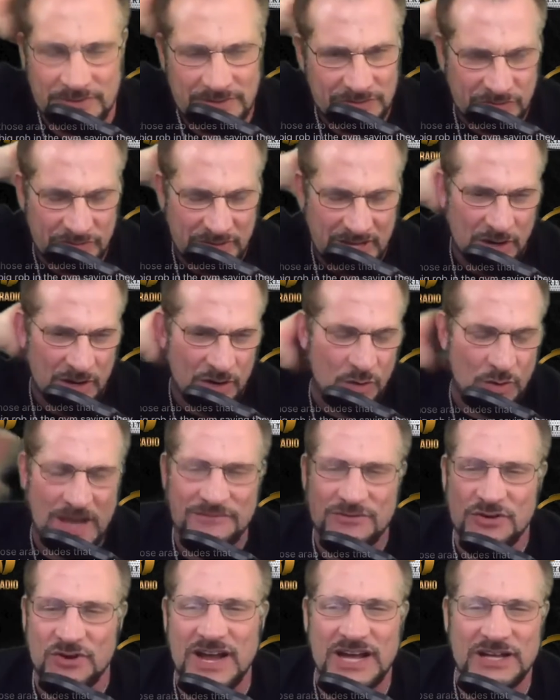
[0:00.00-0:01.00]
Whoever
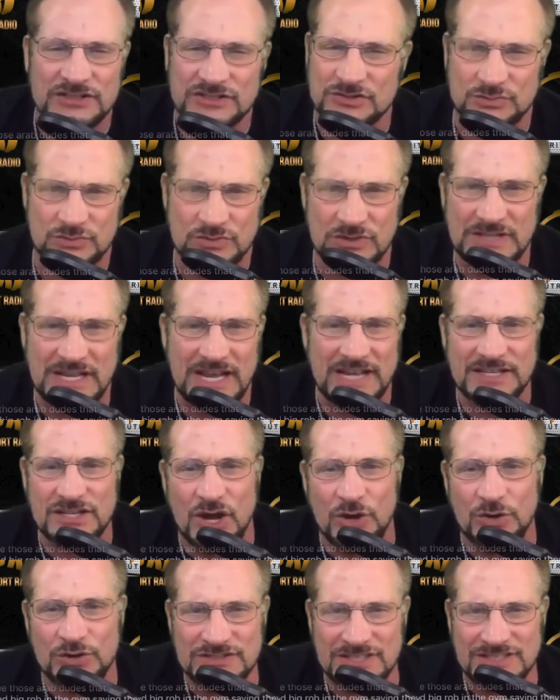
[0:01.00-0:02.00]
else that knows
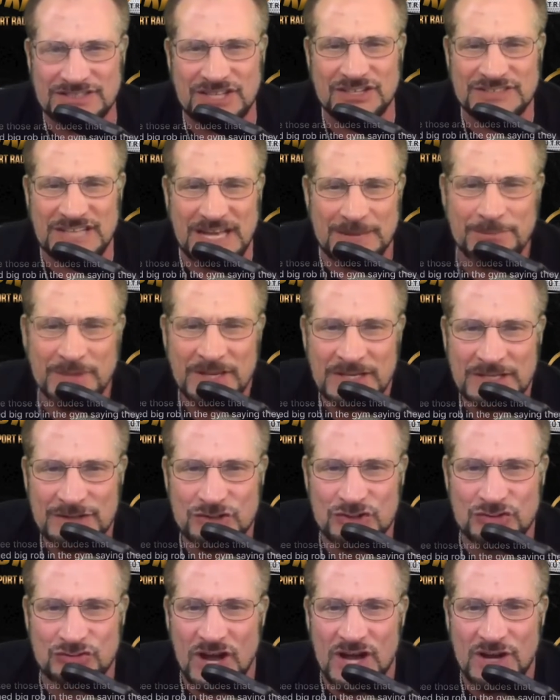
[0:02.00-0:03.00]
this, because I'm
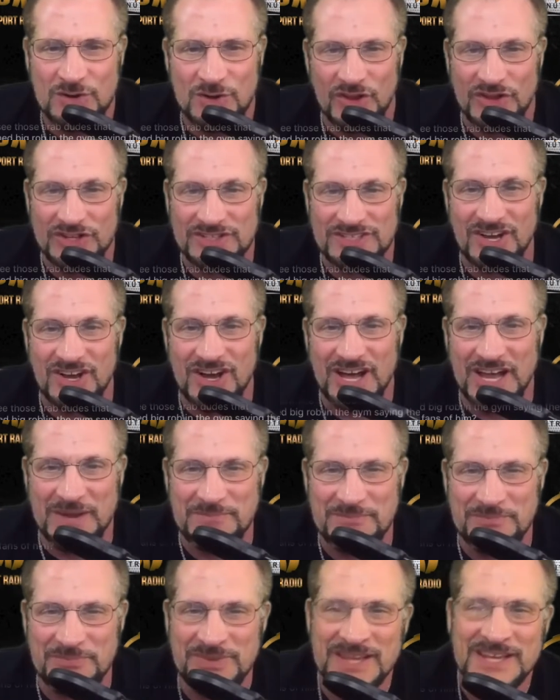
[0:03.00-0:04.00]
drunk all the time.
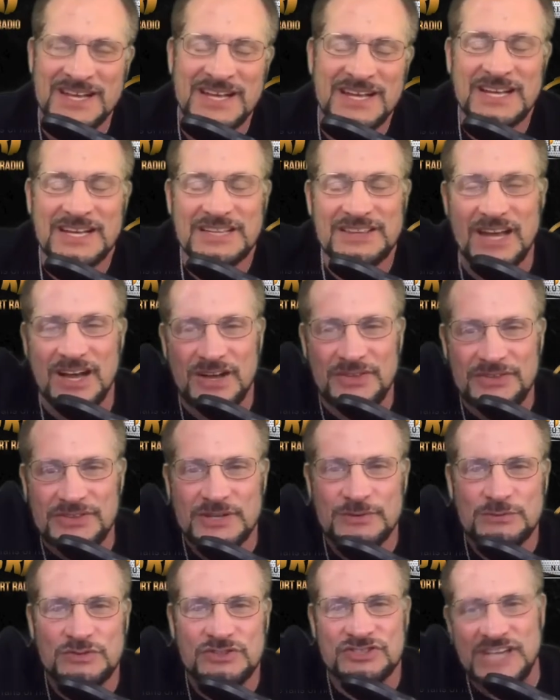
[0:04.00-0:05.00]
The
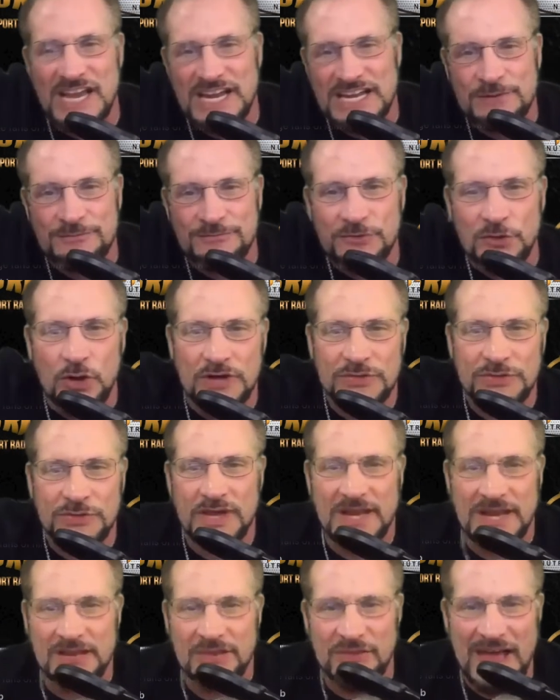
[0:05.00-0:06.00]
second floor thing,
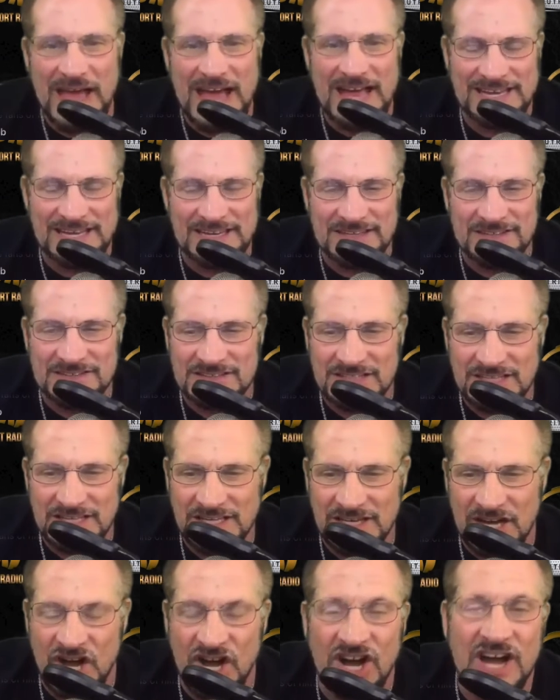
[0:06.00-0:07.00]
that is the
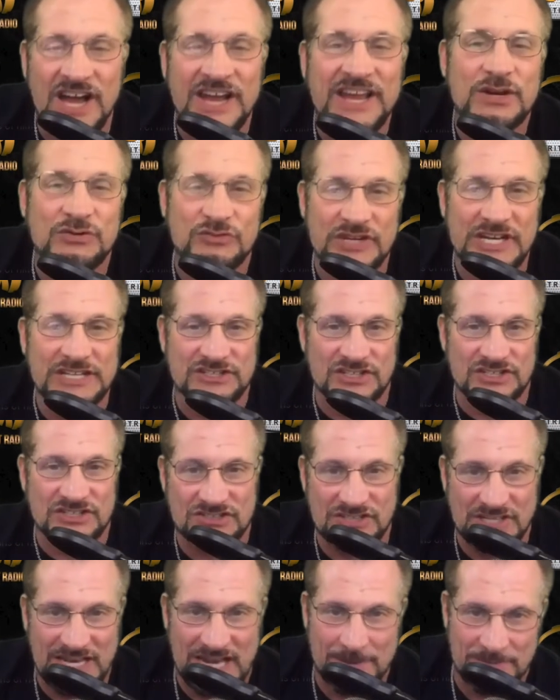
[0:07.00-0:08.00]
Hyatt Regency, I
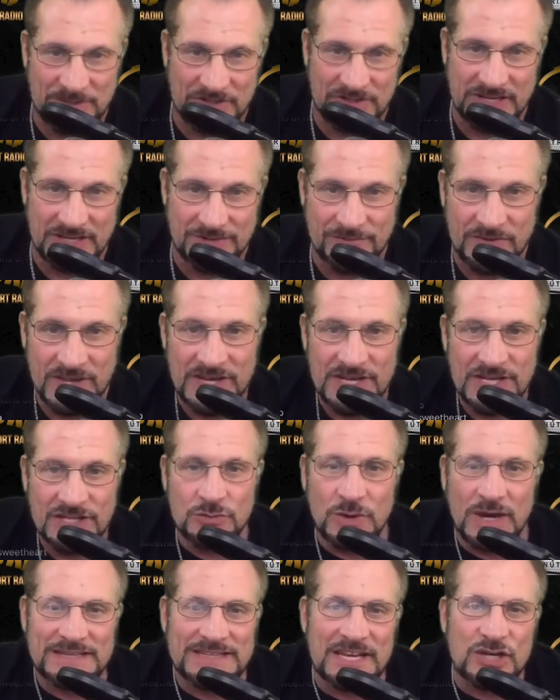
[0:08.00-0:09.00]
believe. Do I
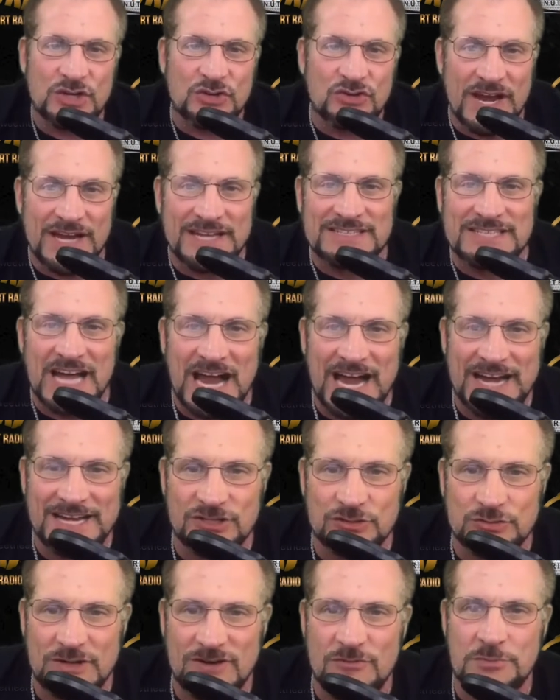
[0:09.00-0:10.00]
think Craig Titus will
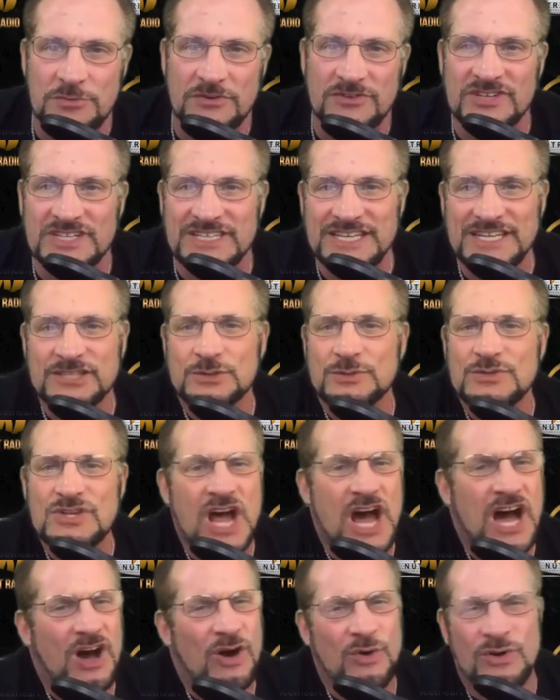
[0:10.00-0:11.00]
ever be released?
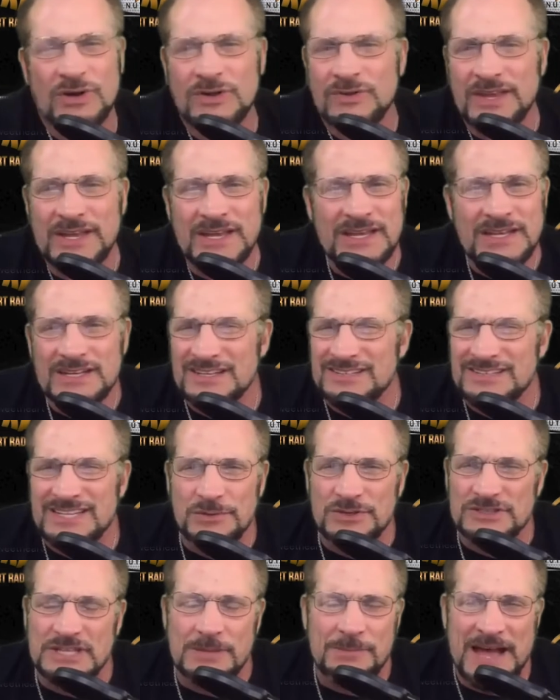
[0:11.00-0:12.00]
No, because he was the
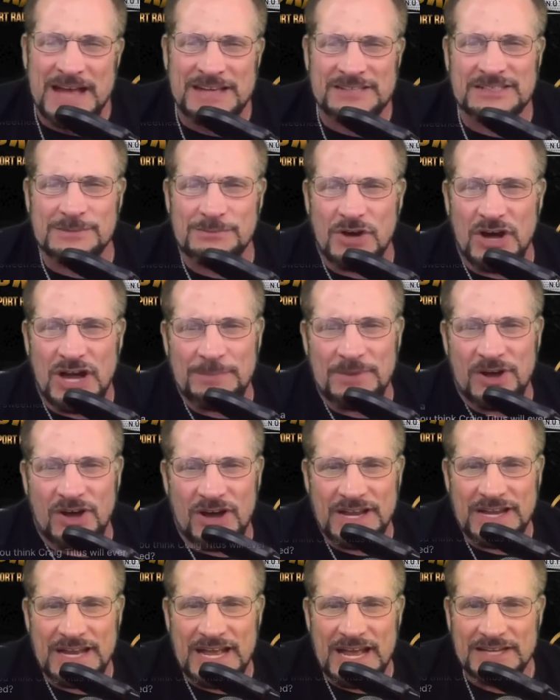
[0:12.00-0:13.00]
mastermind behind
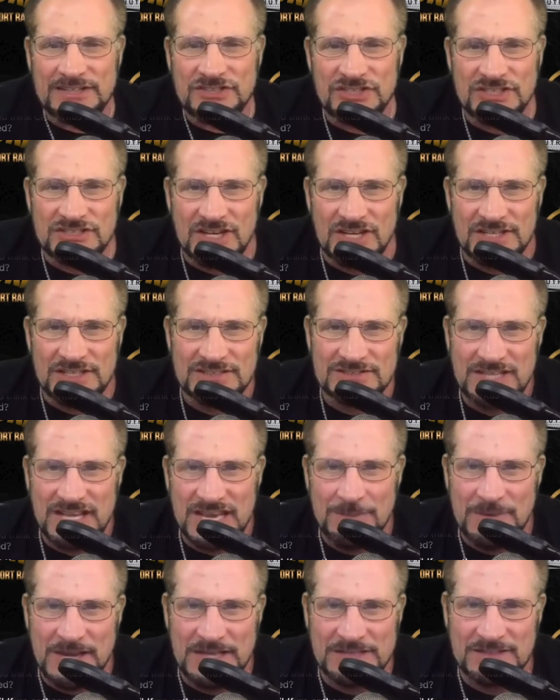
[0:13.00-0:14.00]
that. She's on the same
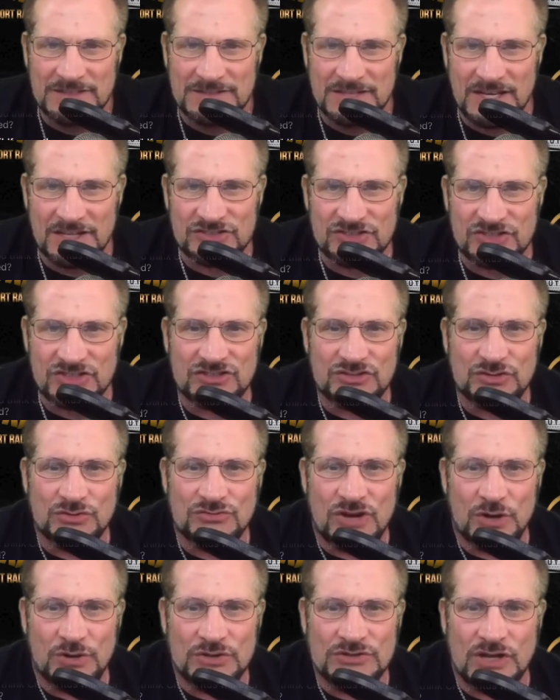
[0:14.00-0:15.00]
end as us, just two
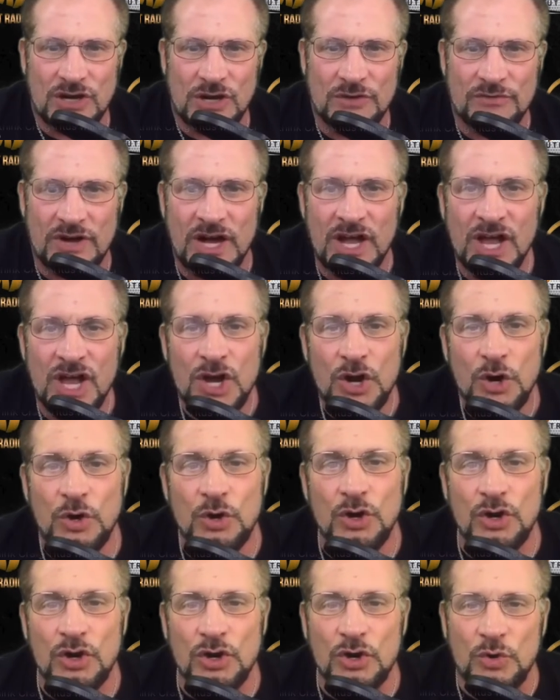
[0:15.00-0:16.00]
rows over.
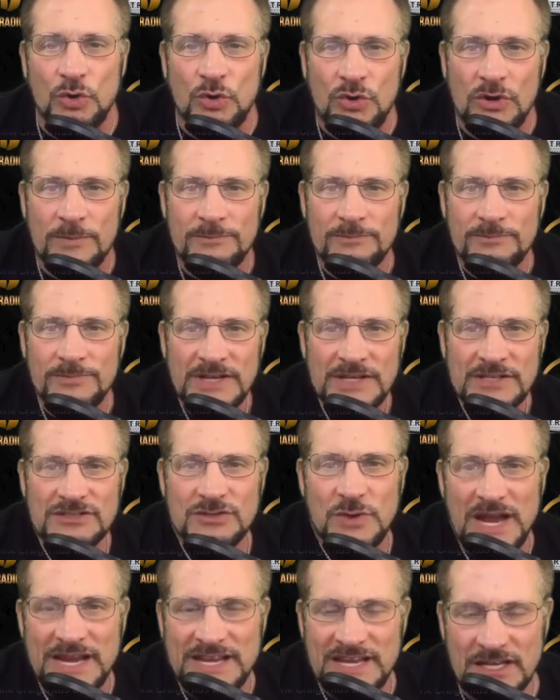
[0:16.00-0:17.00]
Ooh, so I
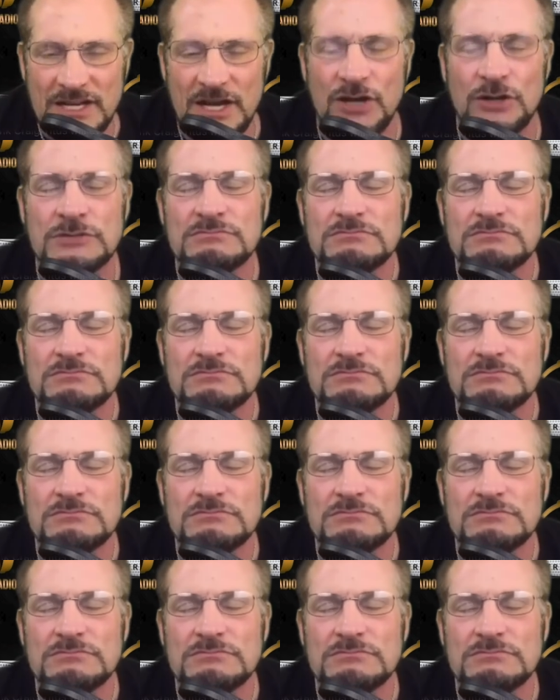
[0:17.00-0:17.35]
can go.